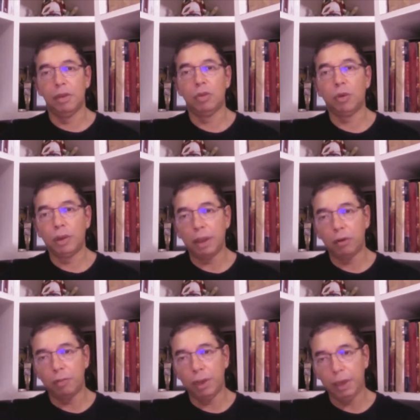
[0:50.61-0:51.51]
So there
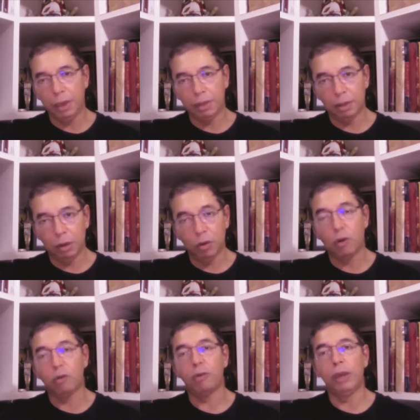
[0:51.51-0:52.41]
will be
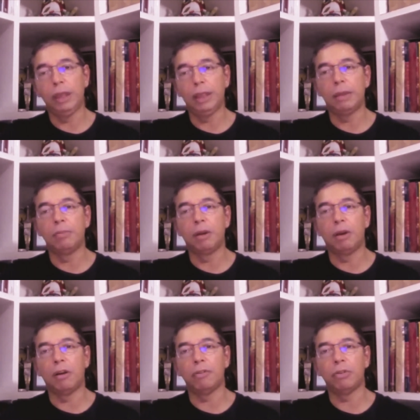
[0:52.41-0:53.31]
growth in terms
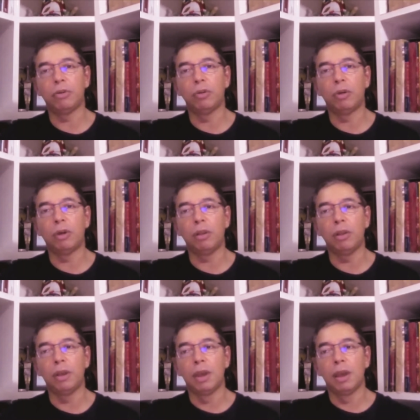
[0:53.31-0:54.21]
of so-called
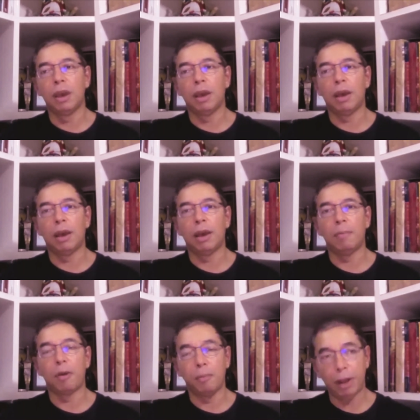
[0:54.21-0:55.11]
uh,
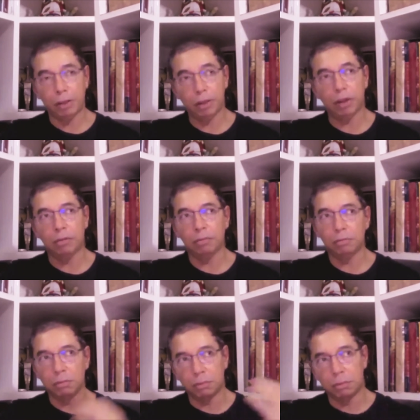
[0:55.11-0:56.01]
population
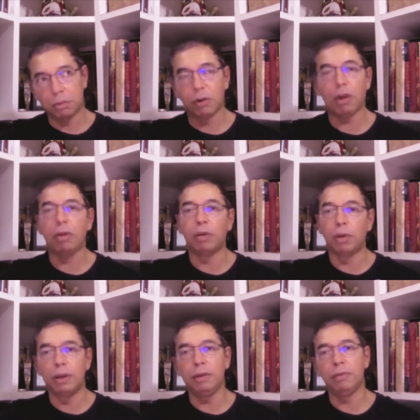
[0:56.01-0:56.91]
throughout the
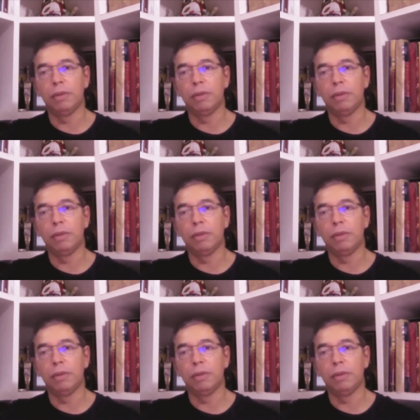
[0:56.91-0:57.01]
world.